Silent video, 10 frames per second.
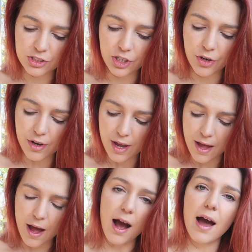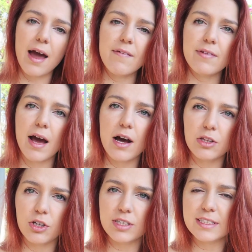So I have now
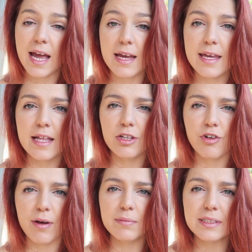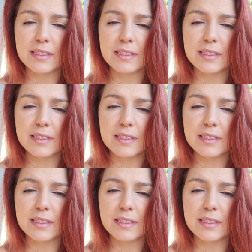lost 10 kilograms